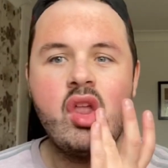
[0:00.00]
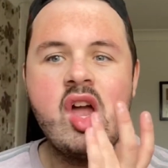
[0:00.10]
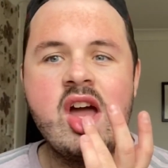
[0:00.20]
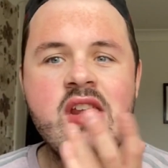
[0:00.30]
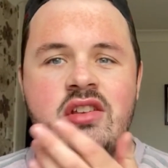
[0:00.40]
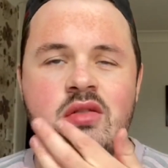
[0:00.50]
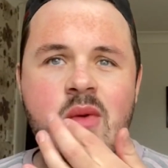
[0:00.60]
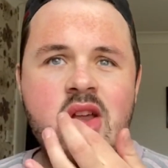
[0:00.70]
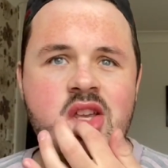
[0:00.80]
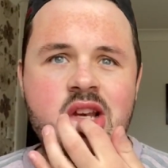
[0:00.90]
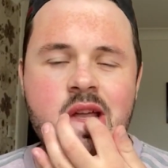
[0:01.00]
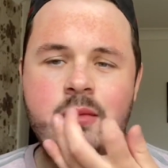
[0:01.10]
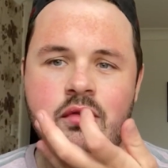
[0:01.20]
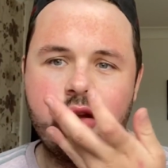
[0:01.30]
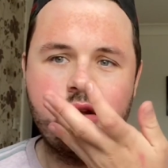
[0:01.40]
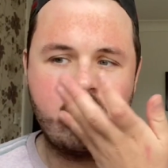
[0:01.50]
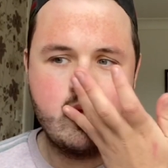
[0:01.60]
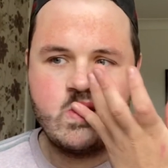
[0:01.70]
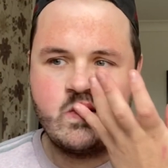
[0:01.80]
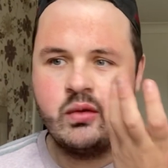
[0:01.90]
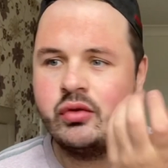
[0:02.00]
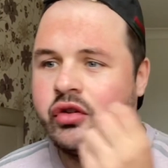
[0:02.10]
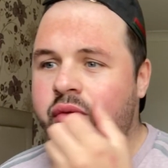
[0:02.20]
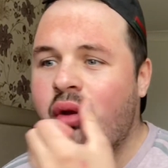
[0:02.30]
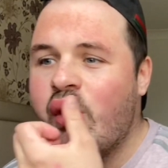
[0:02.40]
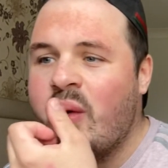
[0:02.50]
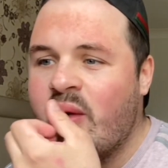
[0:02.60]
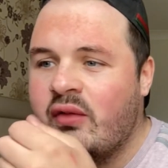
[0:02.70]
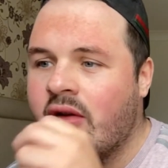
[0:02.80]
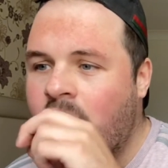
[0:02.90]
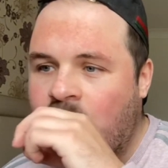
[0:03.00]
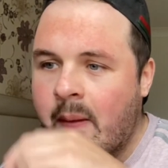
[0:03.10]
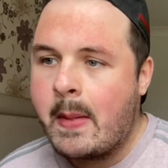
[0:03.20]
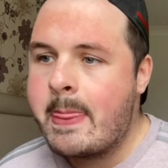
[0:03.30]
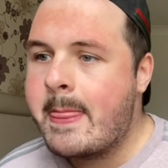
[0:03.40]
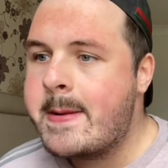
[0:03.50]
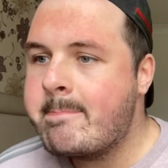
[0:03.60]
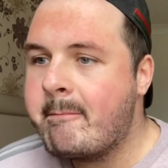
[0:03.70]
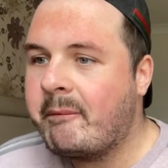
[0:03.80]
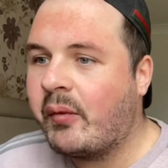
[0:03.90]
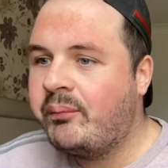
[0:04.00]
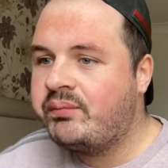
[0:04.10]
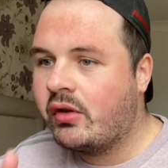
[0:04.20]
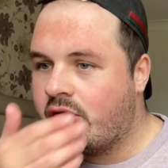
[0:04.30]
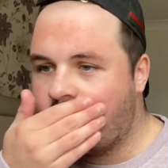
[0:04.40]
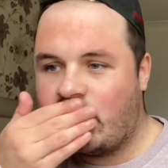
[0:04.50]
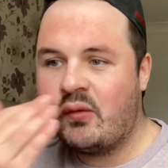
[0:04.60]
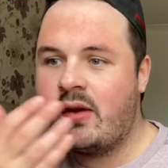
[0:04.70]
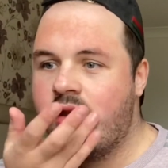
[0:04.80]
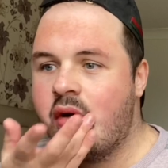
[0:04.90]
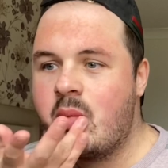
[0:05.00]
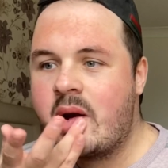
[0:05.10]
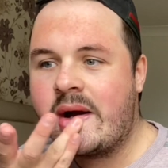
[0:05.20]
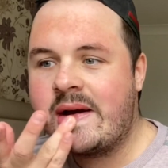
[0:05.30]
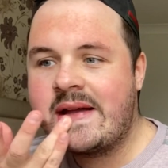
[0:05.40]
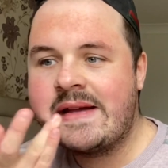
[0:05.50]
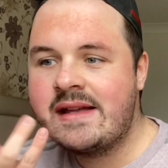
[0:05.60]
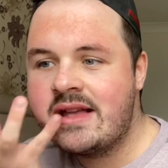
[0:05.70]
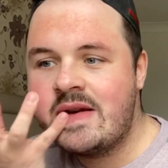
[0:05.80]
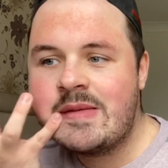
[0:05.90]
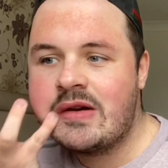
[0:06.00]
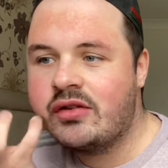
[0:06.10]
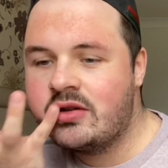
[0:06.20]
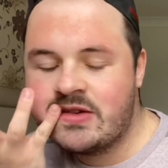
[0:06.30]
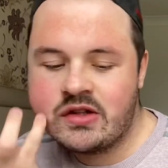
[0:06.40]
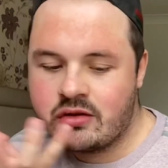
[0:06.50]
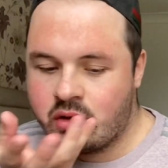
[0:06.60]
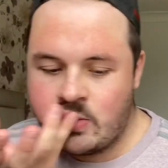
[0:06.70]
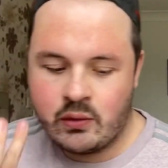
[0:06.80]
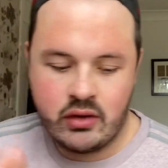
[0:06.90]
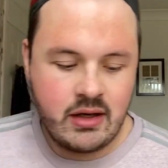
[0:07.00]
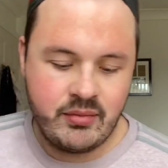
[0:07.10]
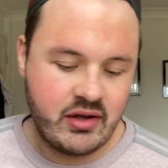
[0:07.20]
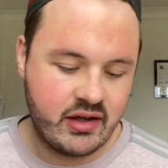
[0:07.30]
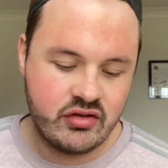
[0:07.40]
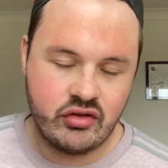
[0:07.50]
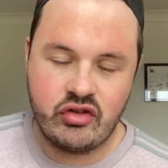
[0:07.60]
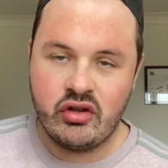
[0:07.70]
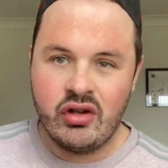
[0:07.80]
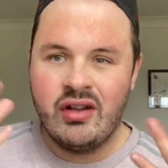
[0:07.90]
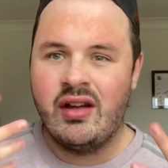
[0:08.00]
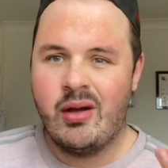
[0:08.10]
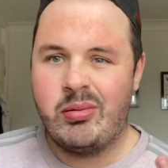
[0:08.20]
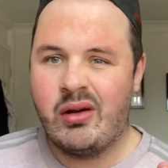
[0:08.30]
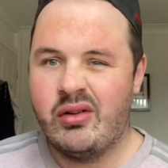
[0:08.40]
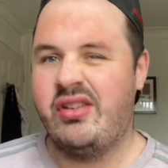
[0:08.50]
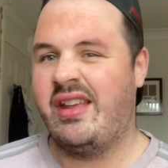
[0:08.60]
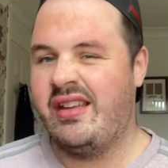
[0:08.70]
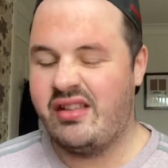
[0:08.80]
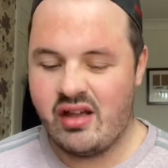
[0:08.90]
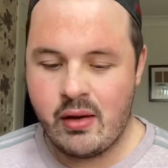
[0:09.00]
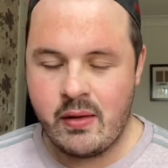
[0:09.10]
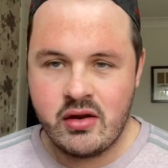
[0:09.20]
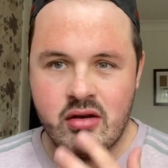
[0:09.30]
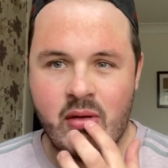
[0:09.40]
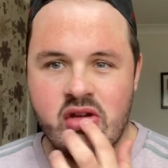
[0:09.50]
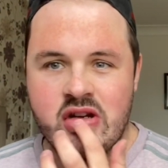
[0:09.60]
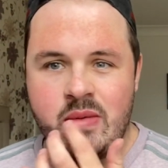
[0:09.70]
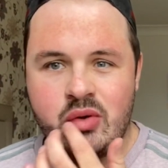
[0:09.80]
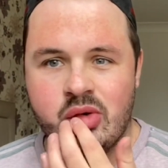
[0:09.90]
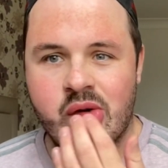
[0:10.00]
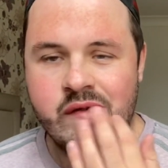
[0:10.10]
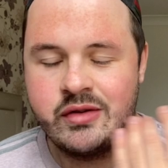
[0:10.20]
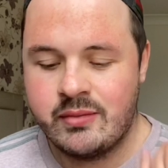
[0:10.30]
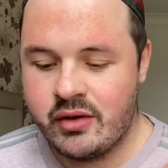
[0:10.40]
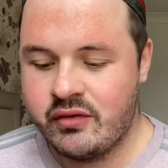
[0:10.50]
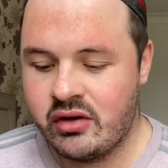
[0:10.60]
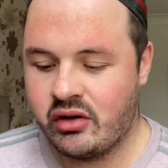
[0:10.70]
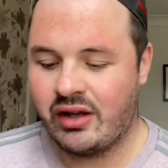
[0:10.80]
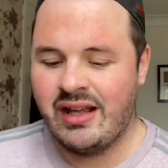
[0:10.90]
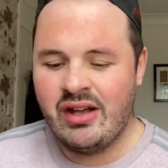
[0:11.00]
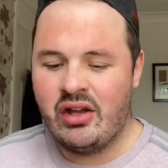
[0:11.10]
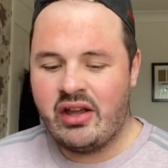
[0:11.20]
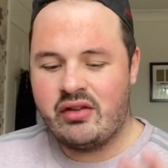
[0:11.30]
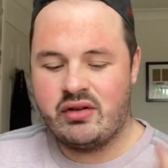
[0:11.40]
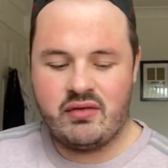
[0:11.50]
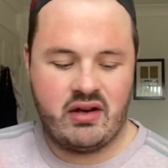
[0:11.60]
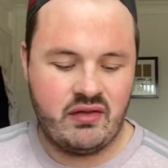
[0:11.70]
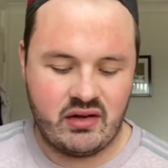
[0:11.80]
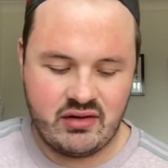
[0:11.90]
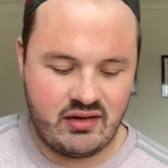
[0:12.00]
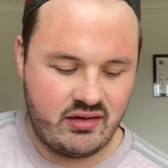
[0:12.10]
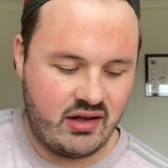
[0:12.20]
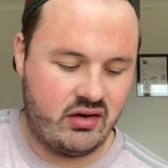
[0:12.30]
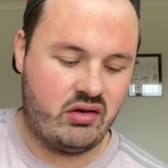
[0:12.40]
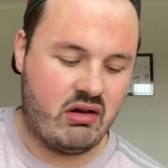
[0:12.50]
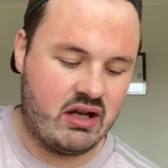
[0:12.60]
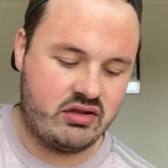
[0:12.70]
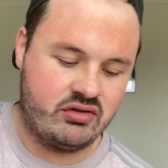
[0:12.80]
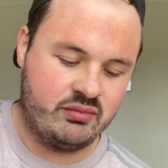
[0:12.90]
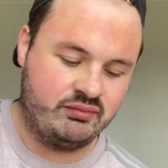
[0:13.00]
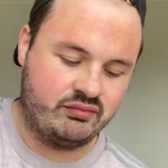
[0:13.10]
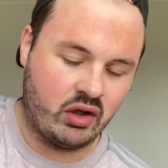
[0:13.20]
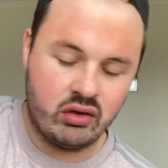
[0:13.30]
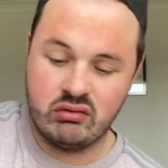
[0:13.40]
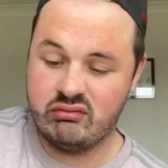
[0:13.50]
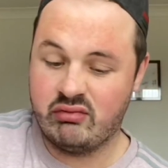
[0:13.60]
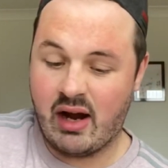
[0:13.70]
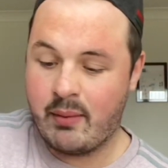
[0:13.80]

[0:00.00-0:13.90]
And it just makes your lips like all smooth. So that when you apply your lip gloss, it just, or your lipstick, it just applies easier. It makes your lips all nice and smooth and like gets rid of any of that dead skin and cracked wrap.